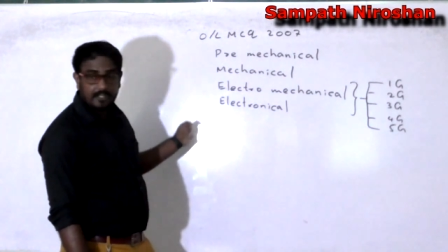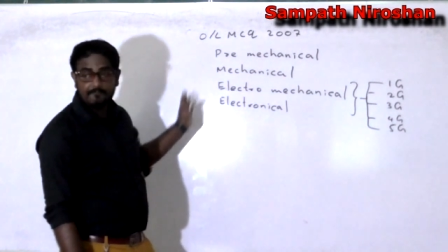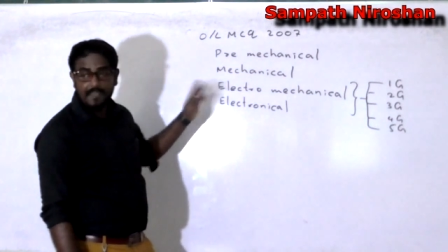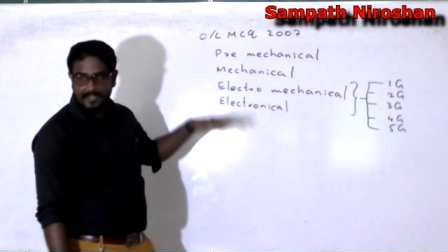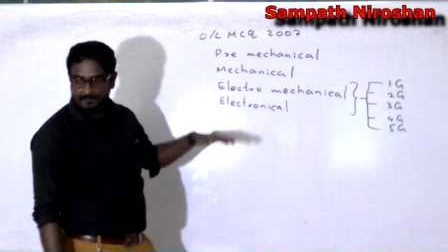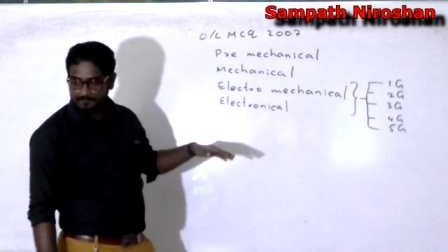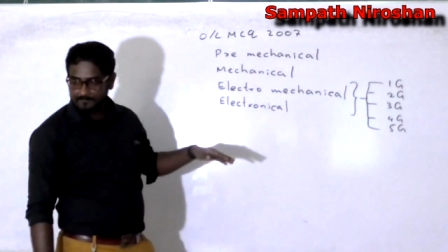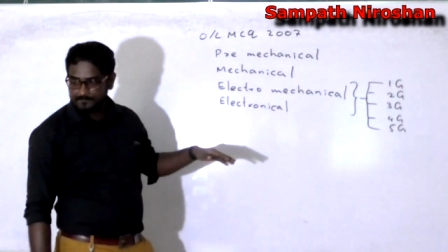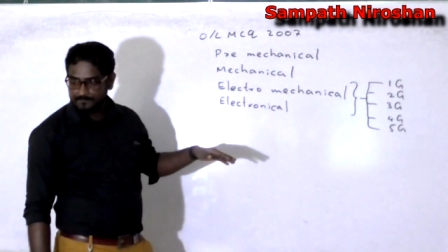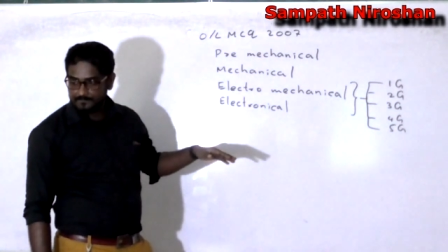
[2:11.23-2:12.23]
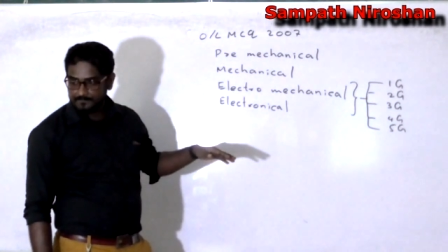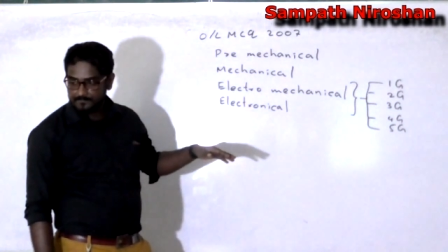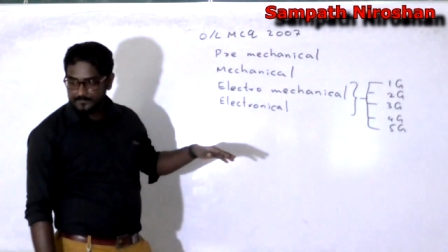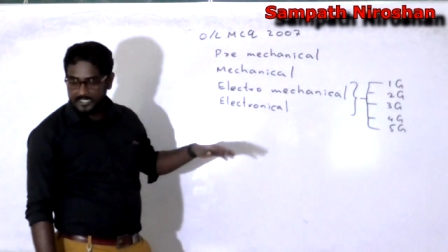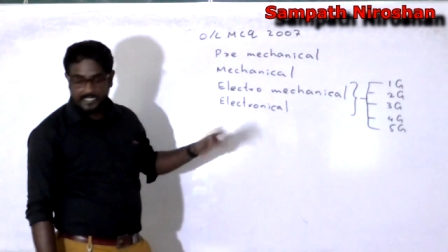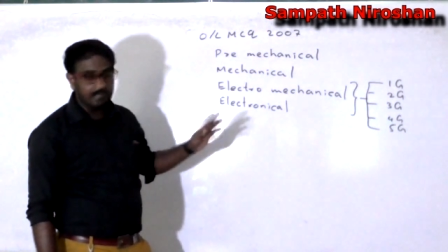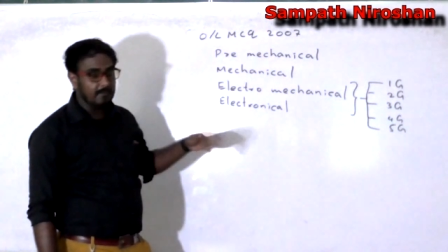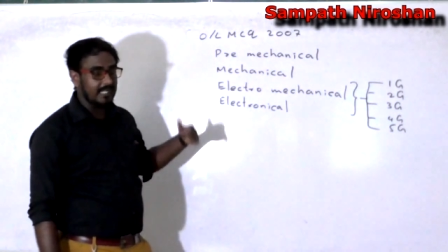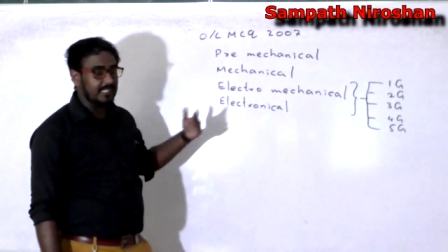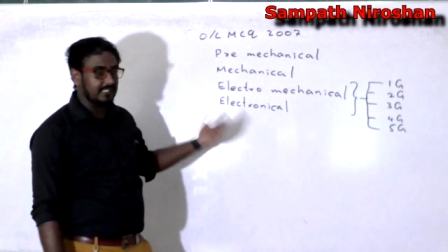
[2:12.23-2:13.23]
modifying,
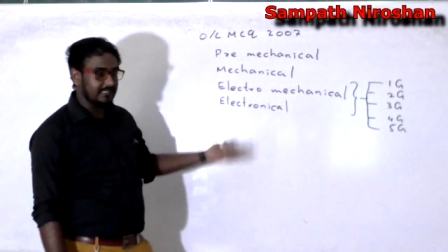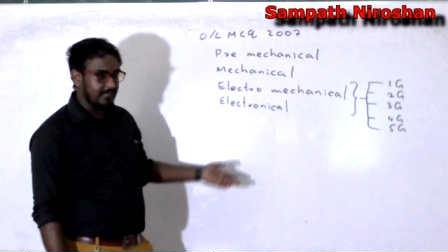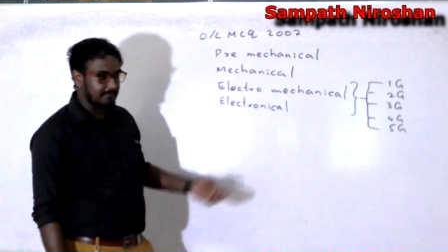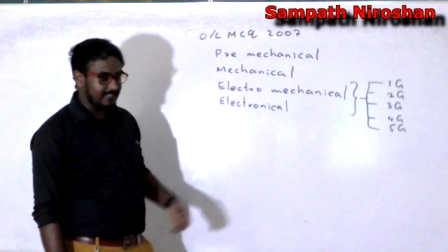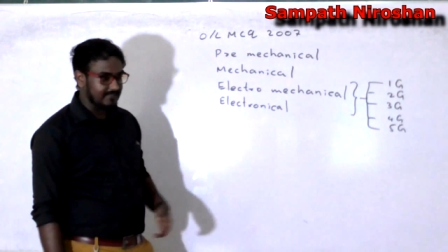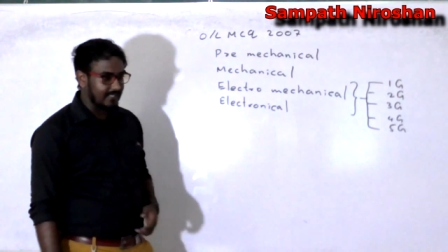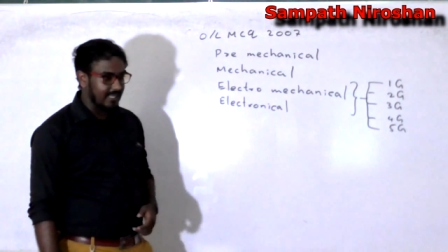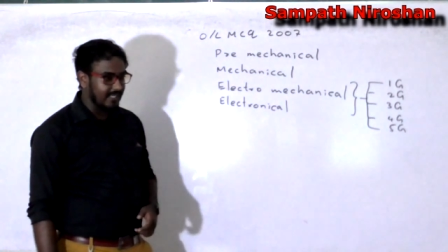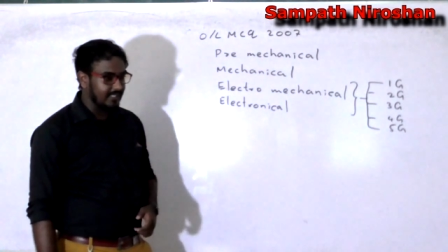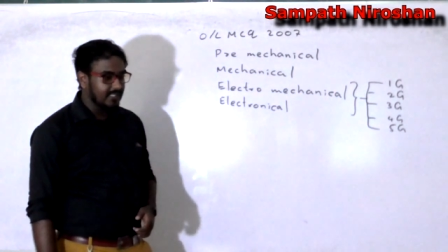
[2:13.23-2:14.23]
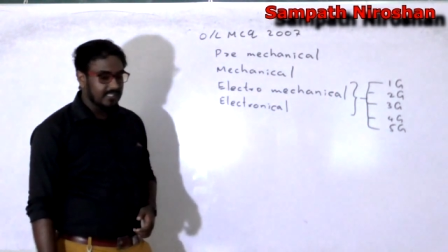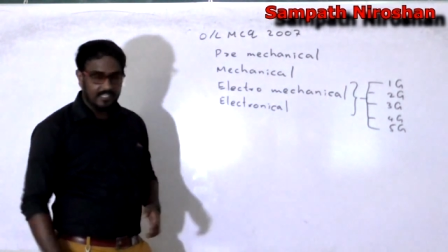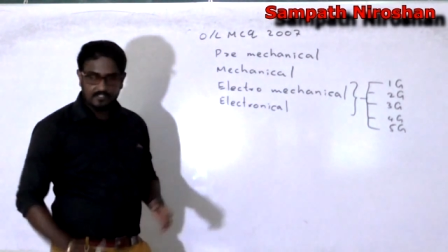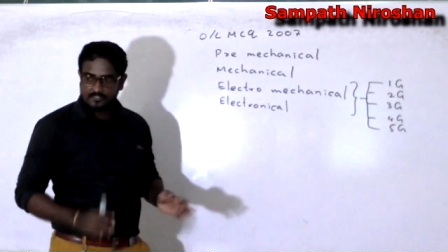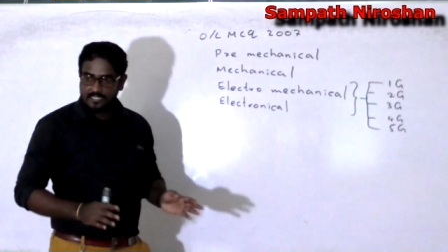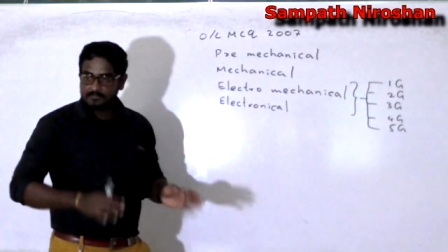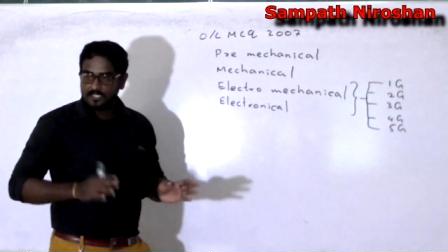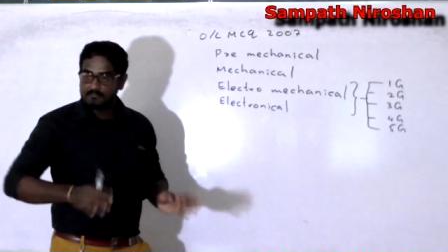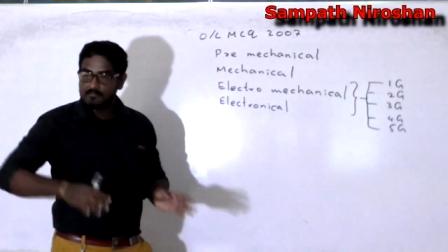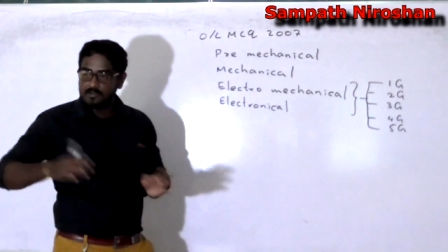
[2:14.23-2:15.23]
innovating that Pascaline into
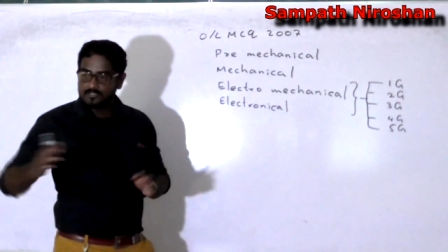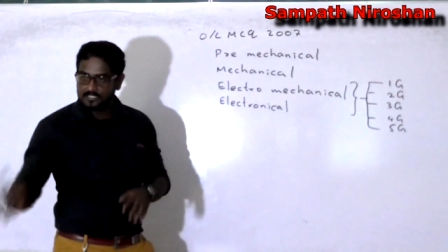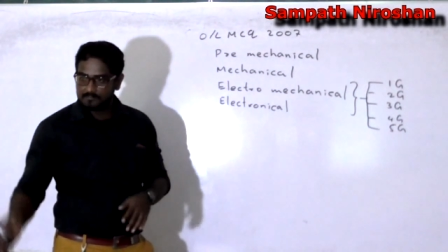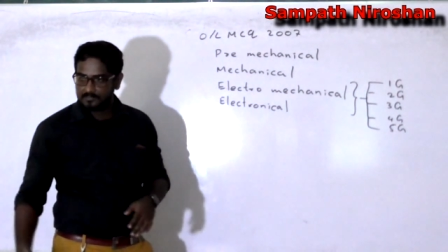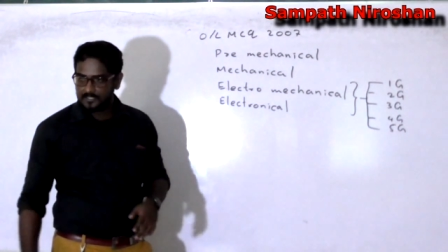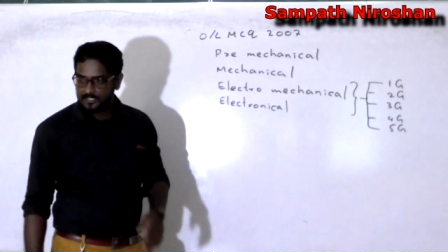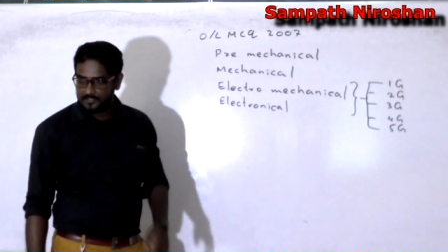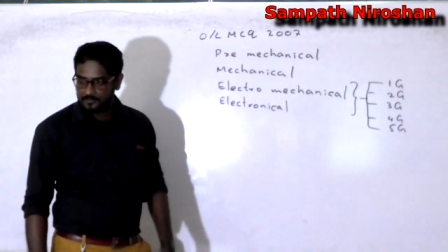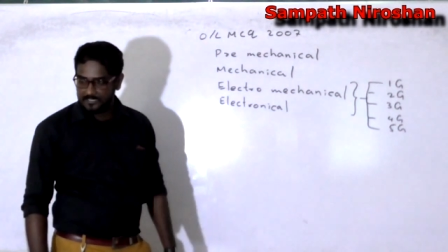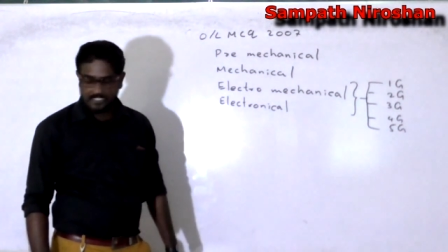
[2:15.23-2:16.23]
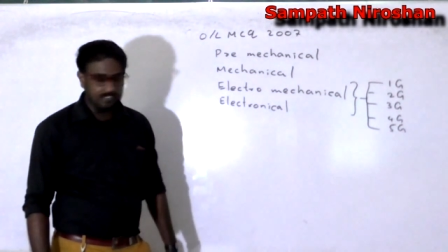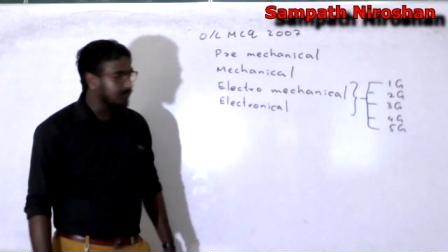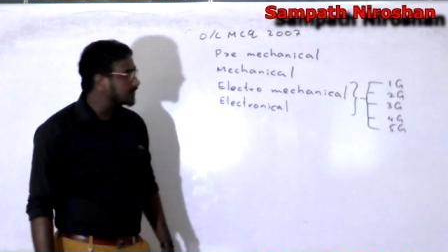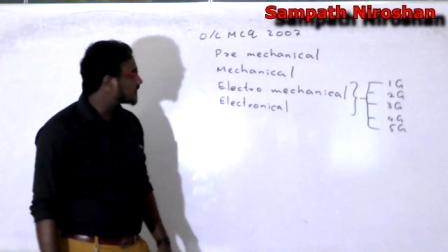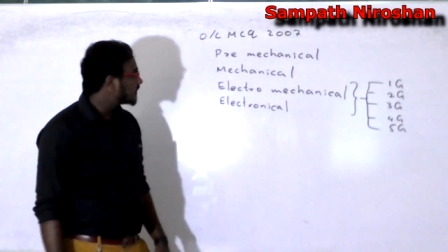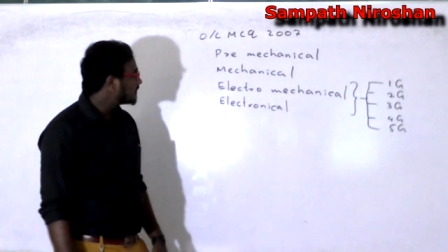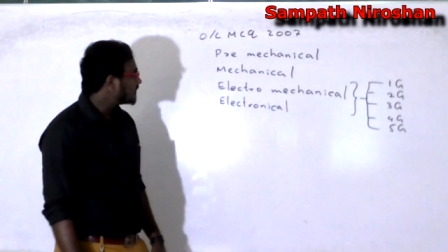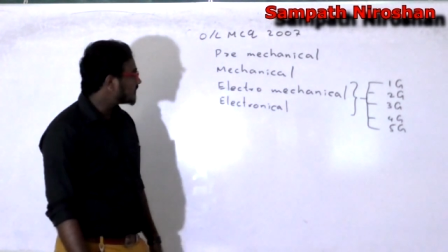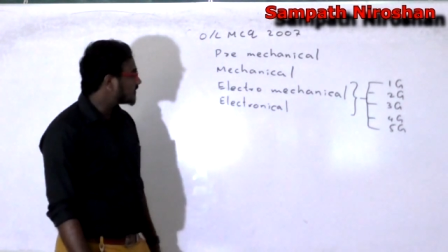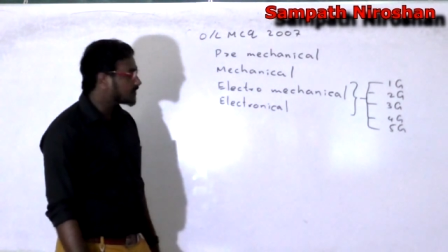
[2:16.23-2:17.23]
something more simpler to be used,
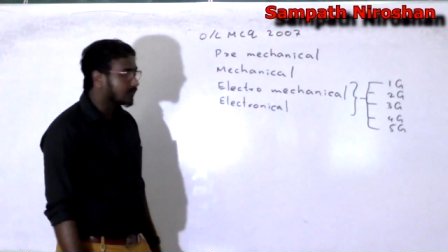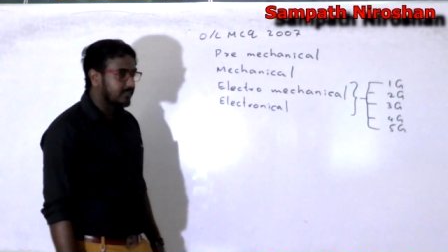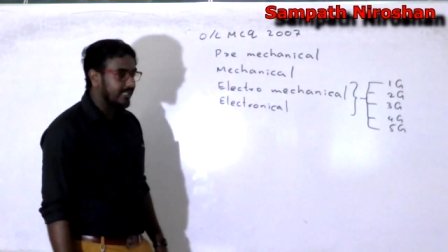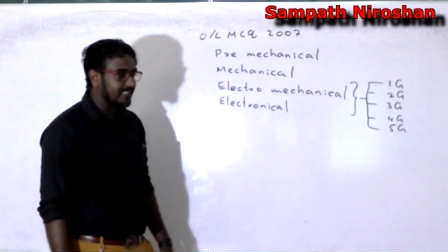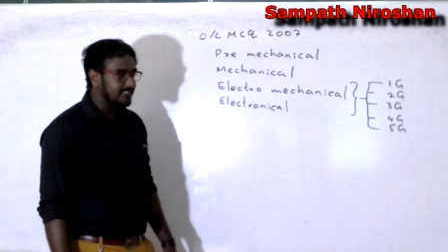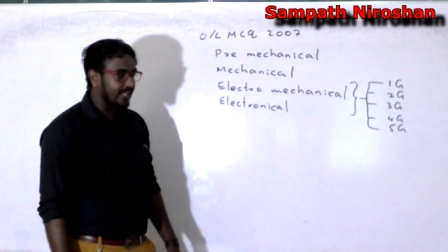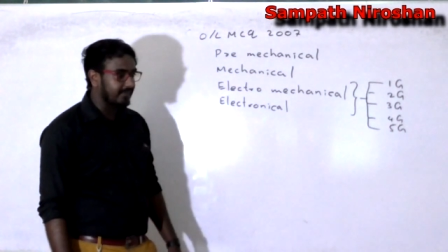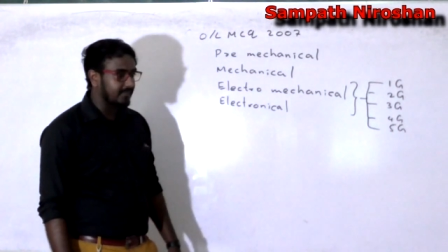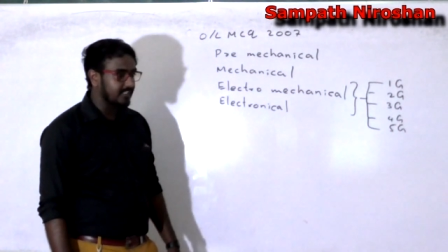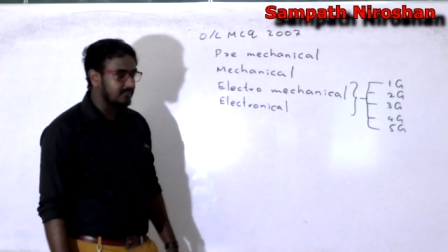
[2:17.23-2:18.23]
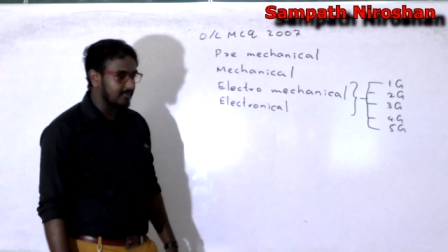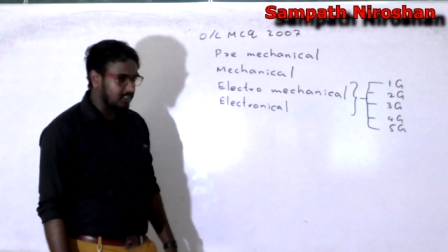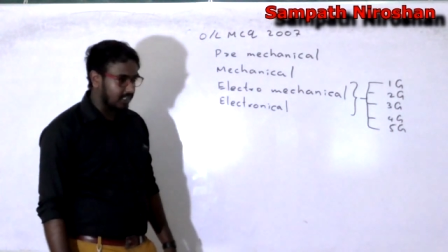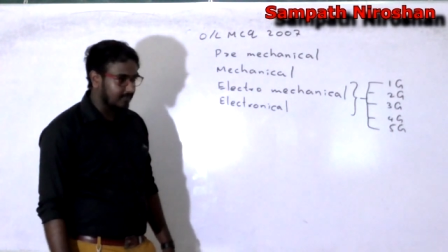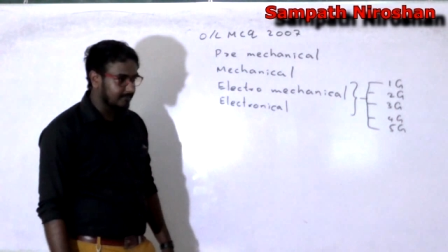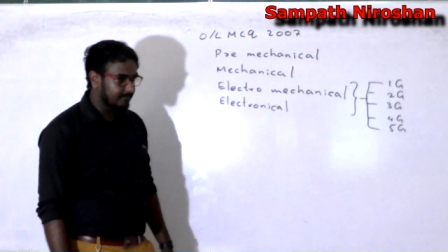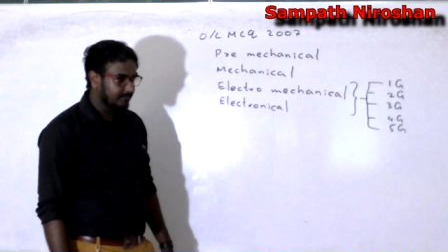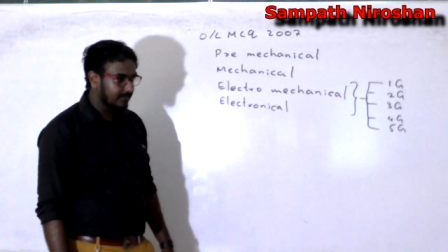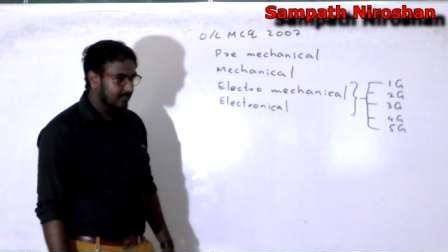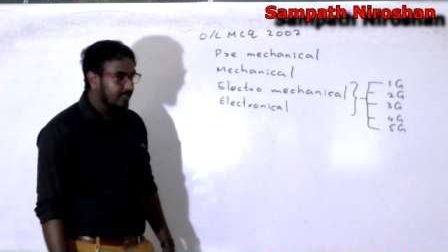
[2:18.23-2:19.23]
which is called as Leibniz
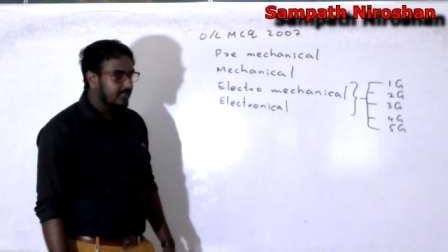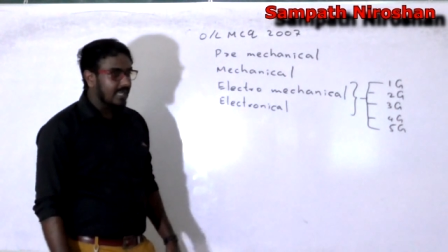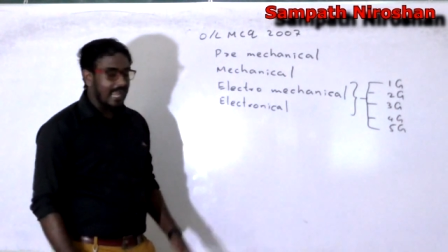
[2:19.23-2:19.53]
machine.